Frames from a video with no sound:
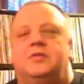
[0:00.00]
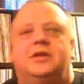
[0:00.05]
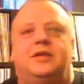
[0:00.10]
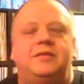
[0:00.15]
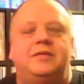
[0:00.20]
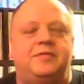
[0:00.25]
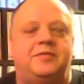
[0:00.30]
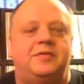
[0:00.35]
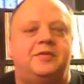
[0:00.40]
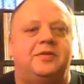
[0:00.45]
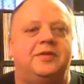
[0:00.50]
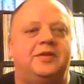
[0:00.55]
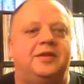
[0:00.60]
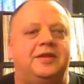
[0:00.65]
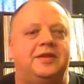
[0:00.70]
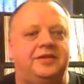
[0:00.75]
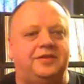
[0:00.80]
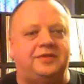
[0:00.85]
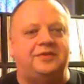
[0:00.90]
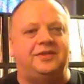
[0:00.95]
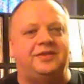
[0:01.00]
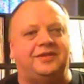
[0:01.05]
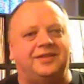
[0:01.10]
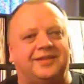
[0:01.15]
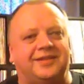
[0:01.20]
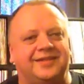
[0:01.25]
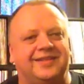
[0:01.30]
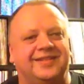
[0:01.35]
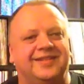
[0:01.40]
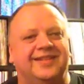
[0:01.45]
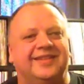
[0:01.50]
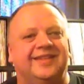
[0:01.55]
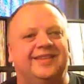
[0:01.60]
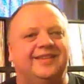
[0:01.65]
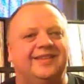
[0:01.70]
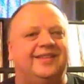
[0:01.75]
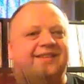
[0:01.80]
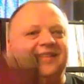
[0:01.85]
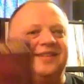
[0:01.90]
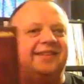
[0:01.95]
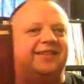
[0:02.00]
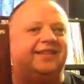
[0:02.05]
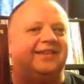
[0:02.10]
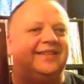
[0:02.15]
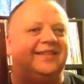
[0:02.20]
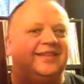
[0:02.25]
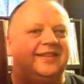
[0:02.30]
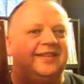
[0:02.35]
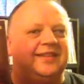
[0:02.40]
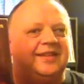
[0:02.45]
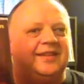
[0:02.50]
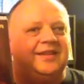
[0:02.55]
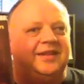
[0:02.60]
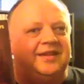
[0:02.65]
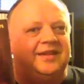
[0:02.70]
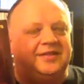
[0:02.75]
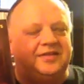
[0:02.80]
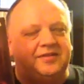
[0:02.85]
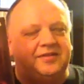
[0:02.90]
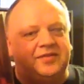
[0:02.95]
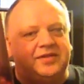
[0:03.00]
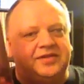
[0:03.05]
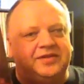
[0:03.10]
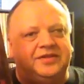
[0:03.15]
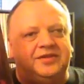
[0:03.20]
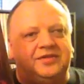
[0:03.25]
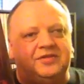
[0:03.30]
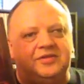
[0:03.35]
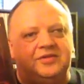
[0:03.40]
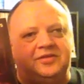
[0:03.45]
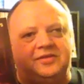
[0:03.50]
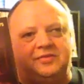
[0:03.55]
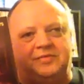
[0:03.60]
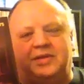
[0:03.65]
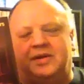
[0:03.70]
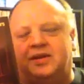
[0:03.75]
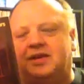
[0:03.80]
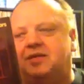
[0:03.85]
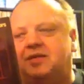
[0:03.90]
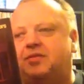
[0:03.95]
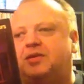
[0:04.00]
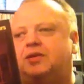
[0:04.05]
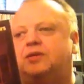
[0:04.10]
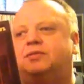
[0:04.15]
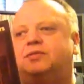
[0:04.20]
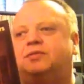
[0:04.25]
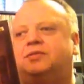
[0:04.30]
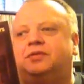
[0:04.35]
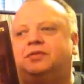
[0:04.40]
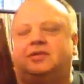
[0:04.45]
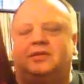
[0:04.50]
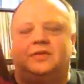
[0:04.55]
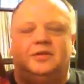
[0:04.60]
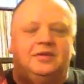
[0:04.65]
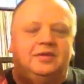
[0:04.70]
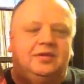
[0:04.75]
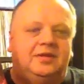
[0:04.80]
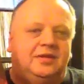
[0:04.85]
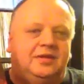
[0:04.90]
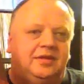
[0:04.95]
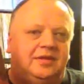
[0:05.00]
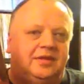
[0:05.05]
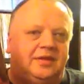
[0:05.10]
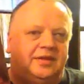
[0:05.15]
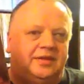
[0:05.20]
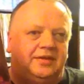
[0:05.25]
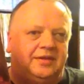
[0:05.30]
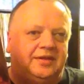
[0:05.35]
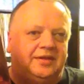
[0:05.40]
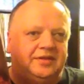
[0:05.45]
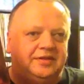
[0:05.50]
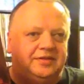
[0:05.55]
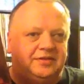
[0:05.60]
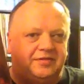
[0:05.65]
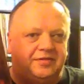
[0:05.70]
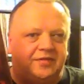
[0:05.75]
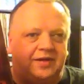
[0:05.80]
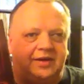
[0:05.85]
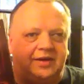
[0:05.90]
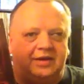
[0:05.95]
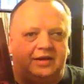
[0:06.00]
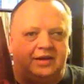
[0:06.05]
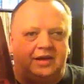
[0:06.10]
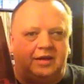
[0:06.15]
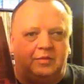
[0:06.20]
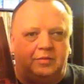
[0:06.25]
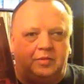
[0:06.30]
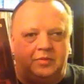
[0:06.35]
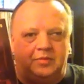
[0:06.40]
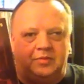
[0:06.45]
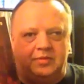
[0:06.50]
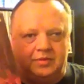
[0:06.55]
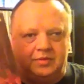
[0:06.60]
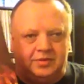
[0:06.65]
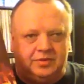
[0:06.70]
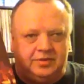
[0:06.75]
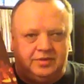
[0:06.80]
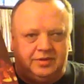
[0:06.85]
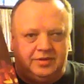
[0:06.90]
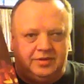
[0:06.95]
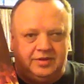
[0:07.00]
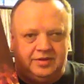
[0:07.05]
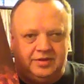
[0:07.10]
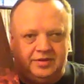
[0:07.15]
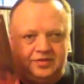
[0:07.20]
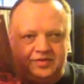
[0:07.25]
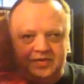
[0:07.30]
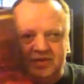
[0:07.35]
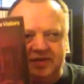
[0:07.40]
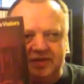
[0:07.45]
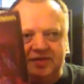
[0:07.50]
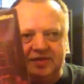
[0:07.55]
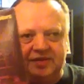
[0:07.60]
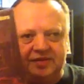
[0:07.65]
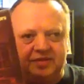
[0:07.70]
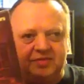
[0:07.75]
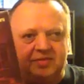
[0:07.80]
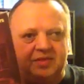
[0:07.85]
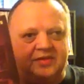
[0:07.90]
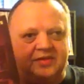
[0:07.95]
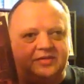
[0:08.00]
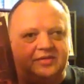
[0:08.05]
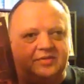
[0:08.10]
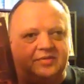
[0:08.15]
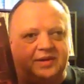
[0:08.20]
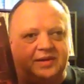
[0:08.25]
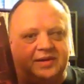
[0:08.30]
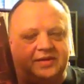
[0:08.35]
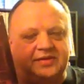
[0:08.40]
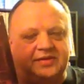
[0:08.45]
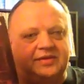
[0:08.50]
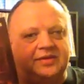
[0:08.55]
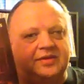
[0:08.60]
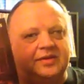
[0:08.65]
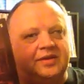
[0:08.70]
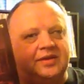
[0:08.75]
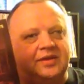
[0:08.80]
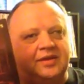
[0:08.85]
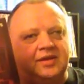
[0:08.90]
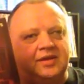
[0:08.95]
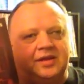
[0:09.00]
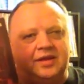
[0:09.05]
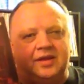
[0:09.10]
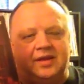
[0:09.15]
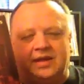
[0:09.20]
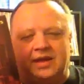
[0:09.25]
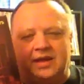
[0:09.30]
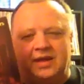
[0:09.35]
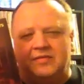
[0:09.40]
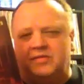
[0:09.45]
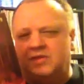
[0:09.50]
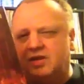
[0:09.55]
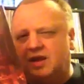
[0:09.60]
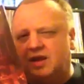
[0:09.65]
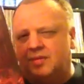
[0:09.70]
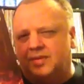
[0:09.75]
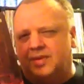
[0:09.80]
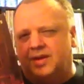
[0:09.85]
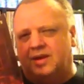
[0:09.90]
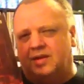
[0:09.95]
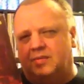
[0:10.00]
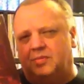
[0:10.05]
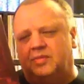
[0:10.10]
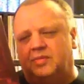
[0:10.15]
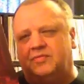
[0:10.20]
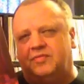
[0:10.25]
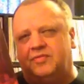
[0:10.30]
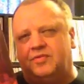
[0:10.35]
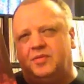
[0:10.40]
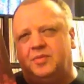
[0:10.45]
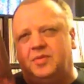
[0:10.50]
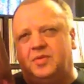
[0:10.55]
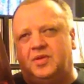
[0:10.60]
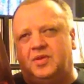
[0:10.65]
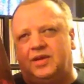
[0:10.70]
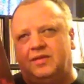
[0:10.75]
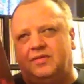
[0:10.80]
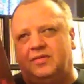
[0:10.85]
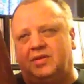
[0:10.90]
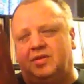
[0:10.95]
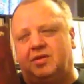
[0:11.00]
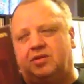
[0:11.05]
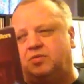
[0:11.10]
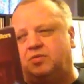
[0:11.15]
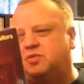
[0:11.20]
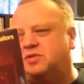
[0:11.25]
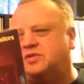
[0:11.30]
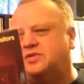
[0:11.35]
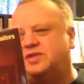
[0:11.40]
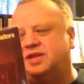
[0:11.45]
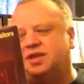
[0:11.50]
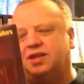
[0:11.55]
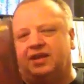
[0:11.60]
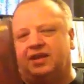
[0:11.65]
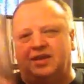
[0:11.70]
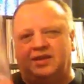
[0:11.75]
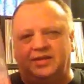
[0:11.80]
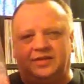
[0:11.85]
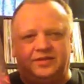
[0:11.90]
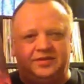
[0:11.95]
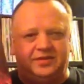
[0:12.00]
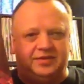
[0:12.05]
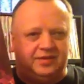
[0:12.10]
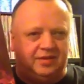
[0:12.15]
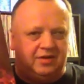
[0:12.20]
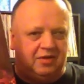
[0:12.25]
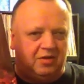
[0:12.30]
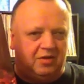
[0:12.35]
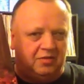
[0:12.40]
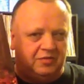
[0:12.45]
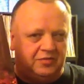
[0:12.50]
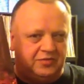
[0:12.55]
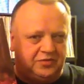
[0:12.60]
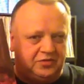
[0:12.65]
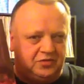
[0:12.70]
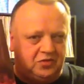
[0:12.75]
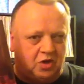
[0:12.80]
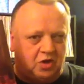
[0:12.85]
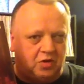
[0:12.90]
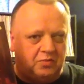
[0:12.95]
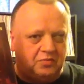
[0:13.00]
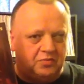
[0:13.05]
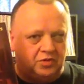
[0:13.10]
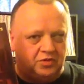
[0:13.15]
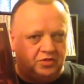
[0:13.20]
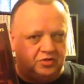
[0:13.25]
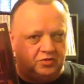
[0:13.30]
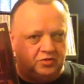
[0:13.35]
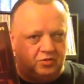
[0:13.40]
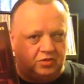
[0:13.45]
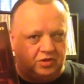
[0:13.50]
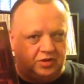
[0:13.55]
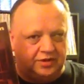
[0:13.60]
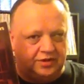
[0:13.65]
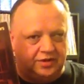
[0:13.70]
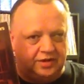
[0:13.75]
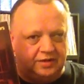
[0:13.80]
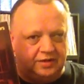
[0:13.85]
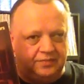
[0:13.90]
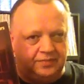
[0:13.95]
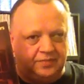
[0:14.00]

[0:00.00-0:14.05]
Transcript: ready for this? It's The Visitors by ABBA. This is the final album. This is their masterpiece. Every ABBA album from Arrival onwards is of top-notch quality.